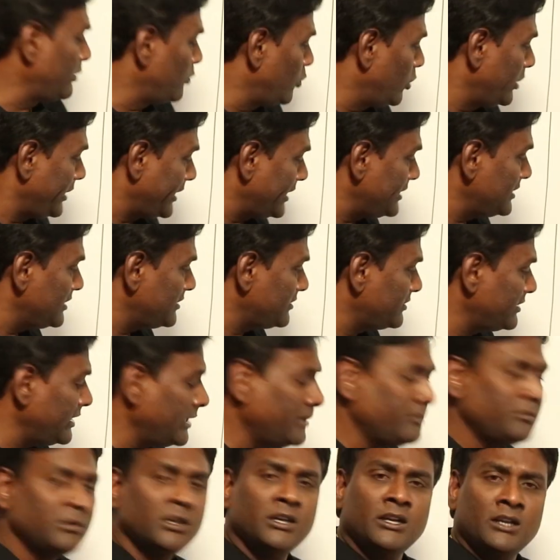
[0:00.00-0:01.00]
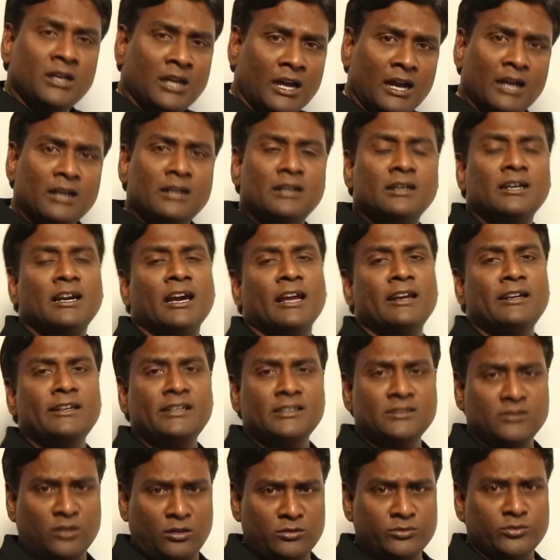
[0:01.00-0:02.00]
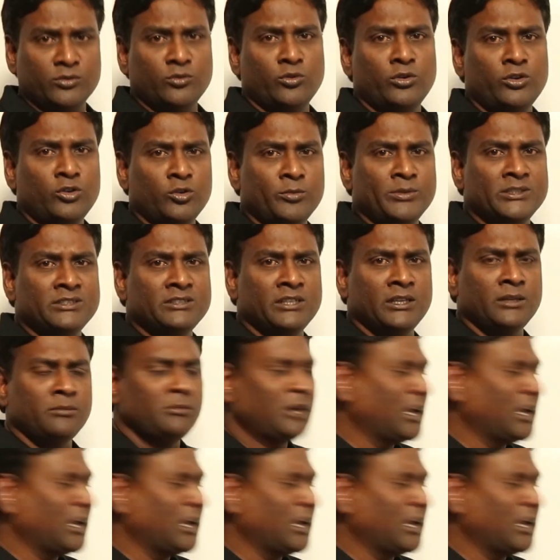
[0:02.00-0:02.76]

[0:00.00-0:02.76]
voltage is same and the current is also going to be same.